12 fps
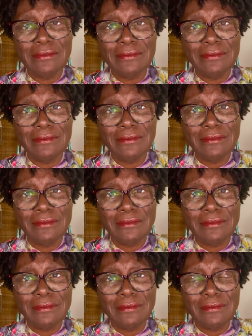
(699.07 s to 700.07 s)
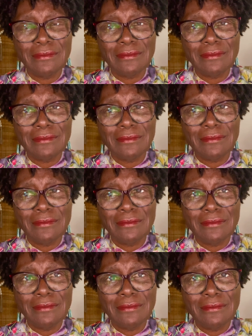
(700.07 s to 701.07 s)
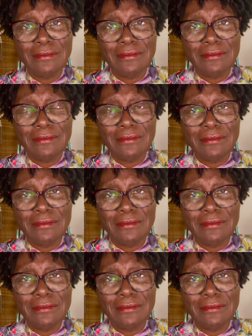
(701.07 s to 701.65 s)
(silence)